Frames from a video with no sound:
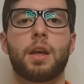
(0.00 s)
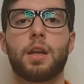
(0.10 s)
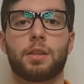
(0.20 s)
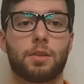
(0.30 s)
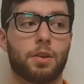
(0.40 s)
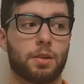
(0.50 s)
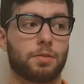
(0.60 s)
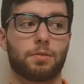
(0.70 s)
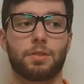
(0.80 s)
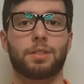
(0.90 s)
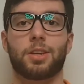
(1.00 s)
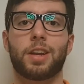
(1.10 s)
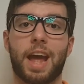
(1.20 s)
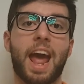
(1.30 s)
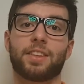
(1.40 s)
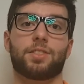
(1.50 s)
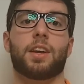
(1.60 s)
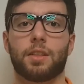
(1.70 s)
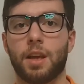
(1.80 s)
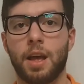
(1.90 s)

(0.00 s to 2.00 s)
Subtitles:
It's gonna enhance it.